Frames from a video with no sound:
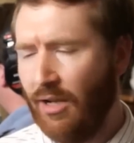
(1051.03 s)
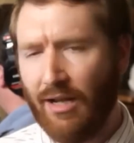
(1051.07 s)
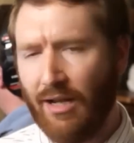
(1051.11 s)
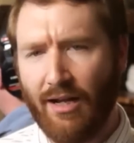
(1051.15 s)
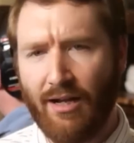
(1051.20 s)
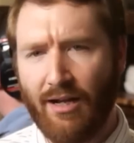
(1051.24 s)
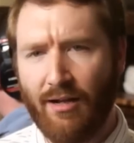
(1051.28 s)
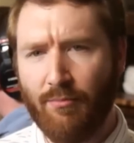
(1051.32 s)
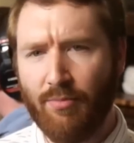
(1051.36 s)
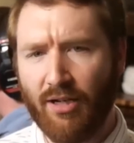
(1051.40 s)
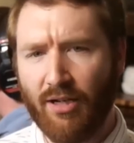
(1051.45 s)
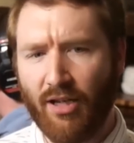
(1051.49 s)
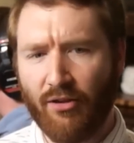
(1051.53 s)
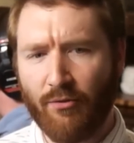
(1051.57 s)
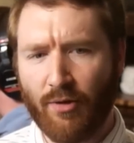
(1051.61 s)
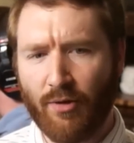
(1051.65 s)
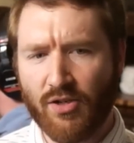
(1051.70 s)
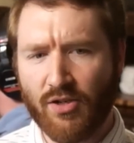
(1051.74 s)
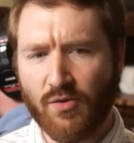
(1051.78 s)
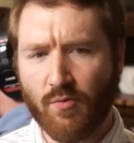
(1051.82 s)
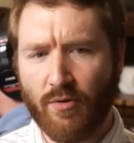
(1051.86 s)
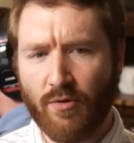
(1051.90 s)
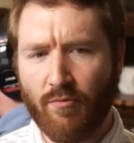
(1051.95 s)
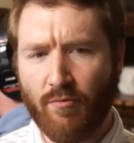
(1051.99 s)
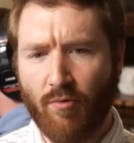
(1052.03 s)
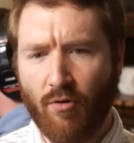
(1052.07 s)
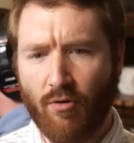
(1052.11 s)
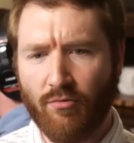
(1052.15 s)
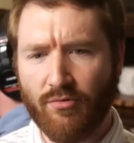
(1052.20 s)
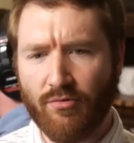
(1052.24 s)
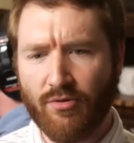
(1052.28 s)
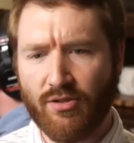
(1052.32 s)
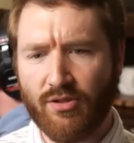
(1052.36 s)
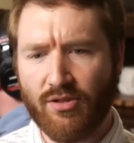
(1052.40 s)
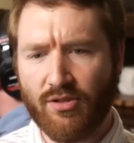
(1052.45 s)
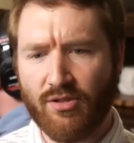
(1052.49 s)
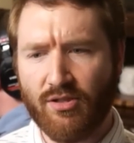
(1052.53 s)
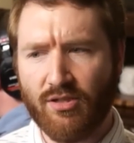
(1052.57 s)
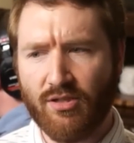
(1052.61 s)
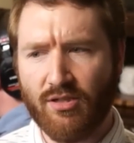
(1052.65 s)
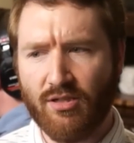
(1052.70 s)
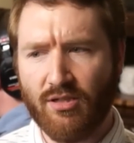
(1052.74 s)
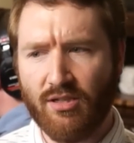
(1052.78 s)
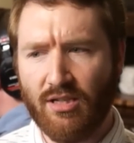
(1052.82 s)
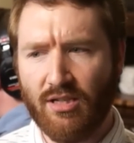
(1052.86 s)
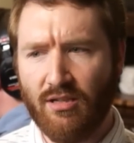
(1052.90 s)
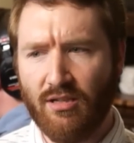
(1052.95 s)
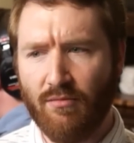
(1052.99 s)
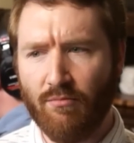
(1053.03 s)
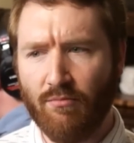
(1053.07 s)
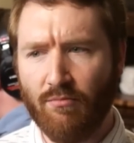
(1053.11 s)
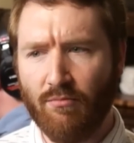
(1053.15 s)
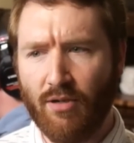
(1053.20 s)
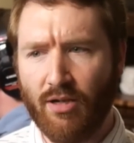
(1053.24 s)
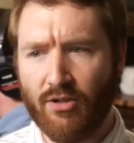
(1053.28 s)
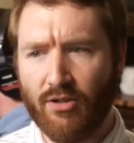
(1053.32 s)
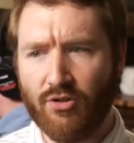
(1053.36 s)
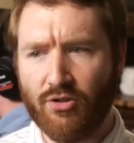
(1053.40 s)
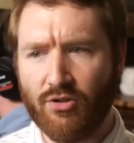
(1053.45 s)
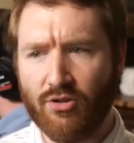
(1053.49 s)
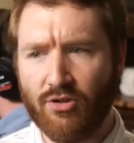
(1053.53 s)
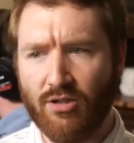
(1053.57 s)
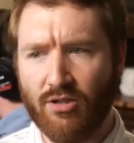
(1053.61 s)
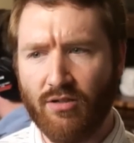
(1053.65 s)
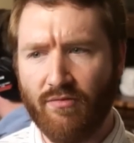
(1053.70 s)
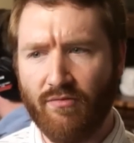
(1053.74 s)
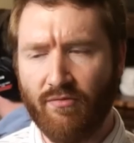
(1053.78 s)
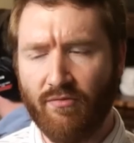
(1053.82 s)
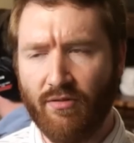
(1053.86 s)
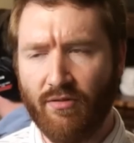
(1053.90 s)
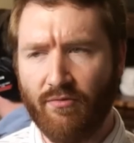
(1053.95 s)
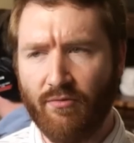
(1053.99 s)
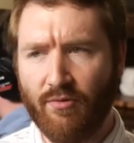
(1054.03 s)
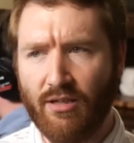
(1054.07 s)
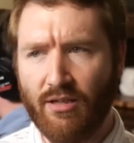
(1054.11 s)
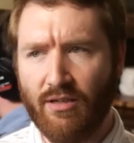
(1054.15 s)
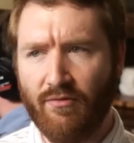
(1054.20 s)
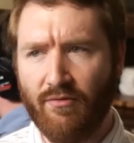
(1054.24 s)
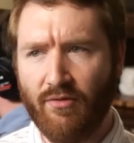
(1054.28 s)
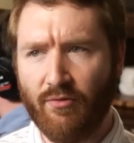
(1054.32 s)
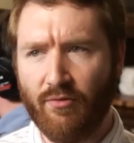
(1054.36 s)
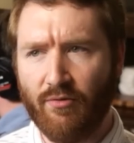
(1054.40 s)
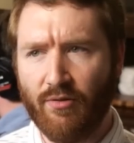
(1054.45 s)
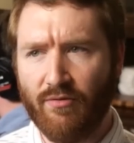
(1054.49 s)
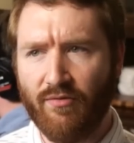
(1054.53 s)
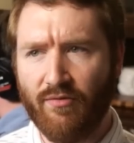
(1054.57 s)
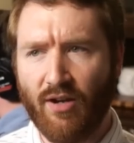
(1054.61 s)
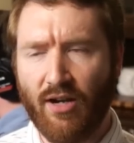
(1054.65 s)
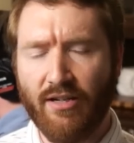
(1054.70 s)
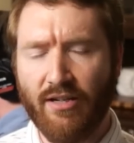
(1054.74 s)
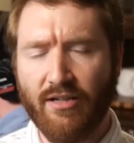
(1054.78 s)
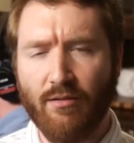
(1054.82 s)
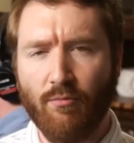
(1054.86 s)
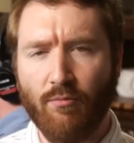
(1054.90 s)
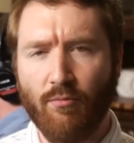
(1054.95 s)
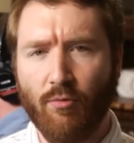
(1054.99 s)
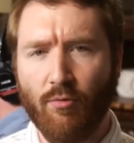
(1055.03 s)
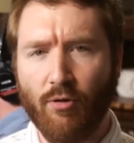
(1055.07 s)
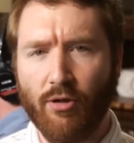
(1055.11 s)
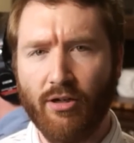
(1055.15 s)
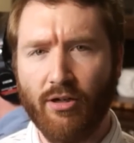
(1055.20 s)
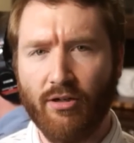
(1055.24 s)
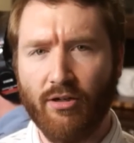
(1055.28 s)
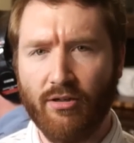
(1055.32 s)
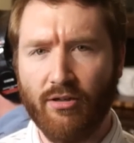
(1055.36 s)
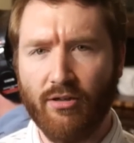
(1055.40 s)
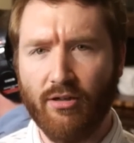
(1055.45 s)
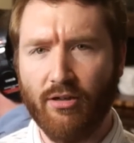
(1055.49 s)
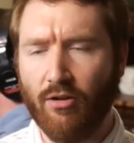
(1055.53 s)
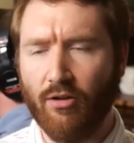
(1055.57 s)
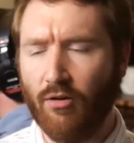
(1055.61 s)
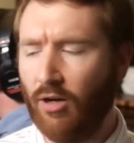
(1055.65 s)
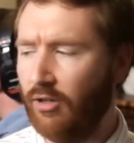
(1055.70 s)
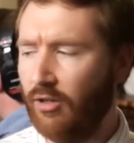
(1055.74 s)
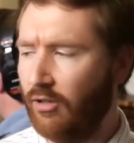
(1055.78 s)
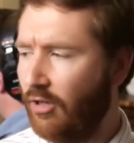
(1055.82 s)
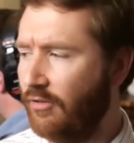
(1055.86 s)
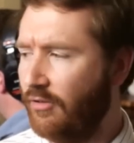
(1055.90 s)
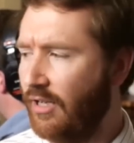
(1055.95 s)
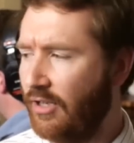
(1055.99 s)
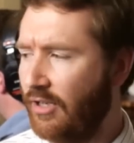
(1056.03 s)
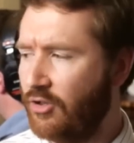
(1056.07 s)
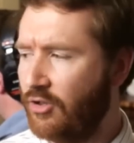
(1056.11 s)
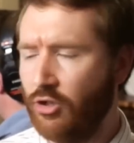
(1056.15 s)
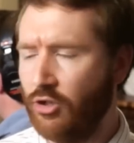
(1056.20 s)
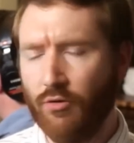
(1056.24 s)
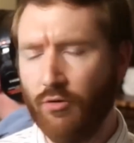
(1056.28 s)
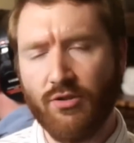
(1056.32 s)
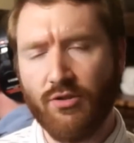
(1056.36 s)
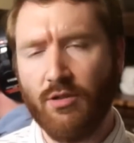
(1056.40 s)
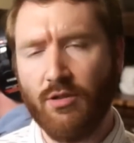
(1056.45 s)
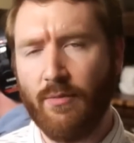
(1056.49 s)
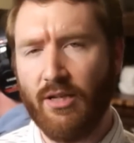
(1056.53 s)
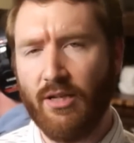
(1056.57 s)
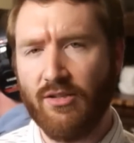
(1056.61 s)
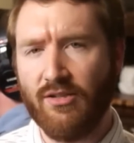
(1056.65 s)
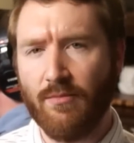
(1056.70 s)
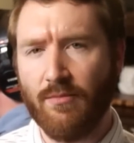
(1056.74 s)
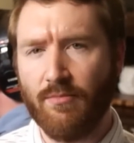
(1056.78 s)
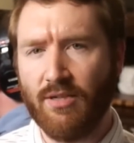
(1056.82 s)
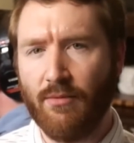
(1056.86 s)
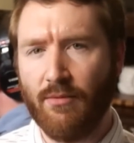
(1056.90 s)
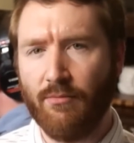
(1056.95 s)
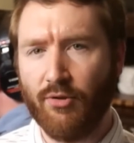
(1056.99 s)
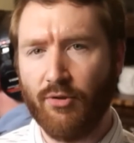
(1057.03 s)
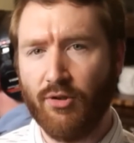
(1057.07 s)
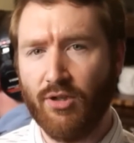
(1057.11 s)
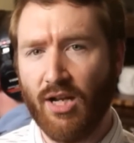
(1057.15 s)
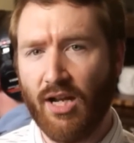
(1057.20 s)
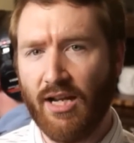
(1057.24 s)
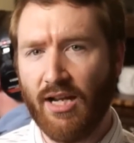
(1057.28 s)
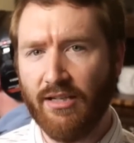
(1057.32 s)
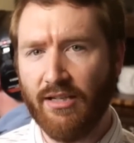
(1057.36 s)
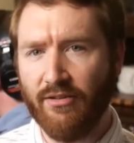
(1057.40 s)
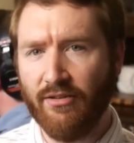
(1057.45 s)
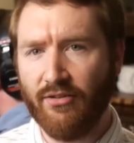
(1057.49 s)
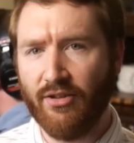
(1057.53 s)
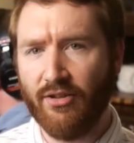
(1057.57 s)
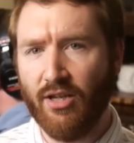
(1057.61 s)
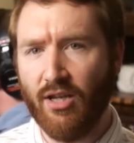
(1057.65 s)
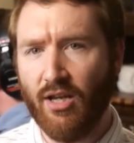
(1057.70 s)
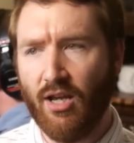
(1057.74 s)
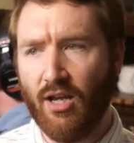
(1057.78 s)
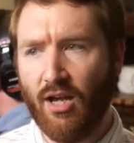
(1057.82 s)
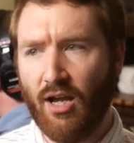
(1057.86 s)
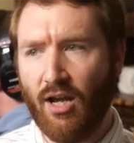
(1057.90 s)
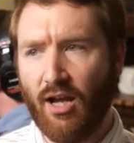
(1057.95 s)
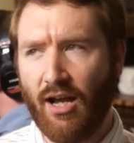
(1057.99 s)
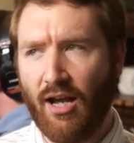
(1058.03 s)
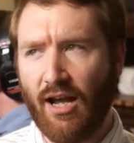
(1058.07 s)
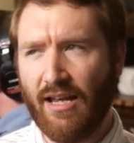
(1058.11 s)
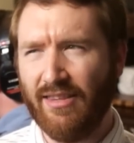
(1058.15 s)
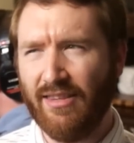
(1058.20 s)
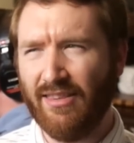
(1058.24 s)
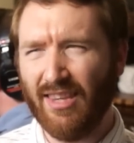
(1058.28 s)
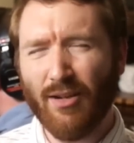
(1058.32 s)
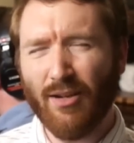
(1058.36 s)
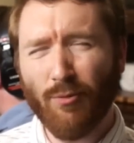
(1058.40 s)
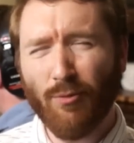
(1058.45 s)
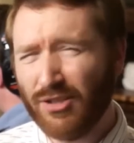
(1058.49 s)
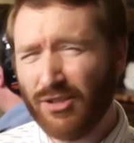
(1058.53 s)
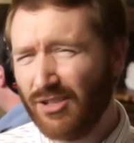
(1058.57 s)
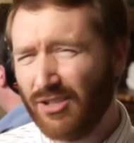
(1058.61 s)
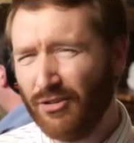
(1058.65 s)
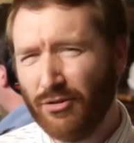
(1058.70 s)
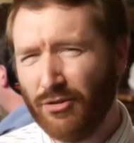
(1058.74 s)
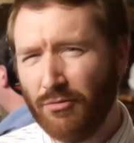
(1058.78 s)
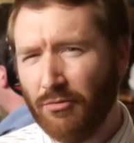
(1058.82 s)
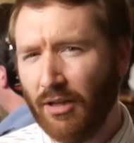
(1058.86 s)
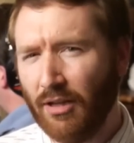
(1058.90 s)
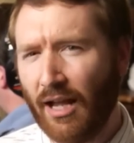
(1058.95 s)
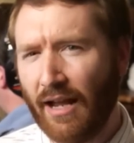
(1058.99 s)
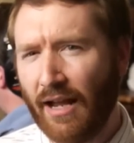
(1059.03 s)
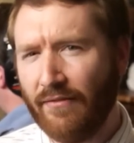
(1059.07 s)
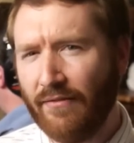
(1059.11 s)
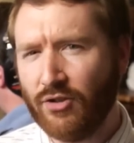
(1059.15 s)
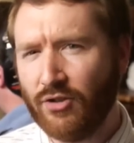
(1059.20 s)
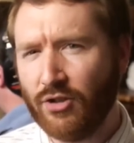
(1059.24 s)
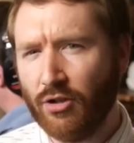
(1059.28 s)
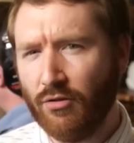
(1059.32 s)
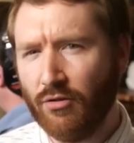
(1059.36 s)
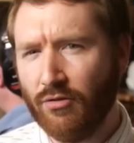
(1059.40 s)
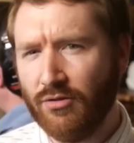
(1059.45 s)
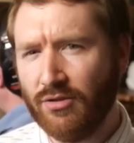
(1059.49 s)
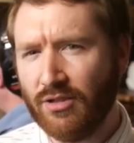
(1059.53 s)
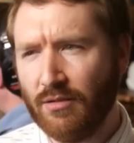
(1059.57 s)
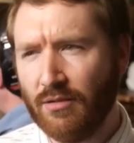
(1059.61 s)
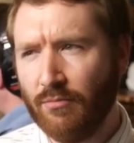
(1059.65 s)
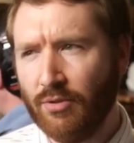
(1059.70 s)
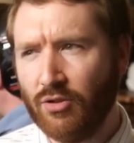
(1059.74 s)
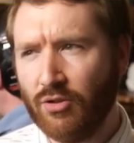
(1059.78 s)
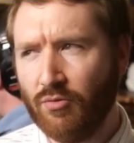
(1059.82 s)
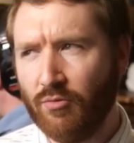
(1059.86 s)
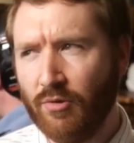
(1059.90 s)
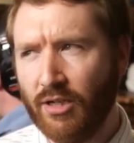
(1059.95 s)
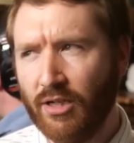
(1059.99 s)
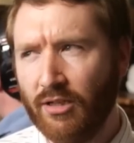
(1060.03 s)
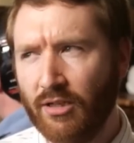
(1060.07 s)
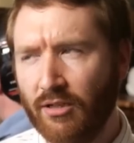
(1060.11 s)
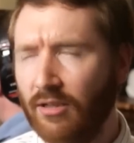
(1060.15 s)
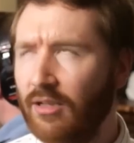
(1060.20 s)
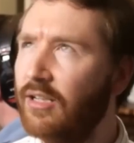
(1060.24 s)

But otherwise, we won't see him much if we find him. We're, you know, our next show is going to be on September 9th. I think we'll still do live shows in between.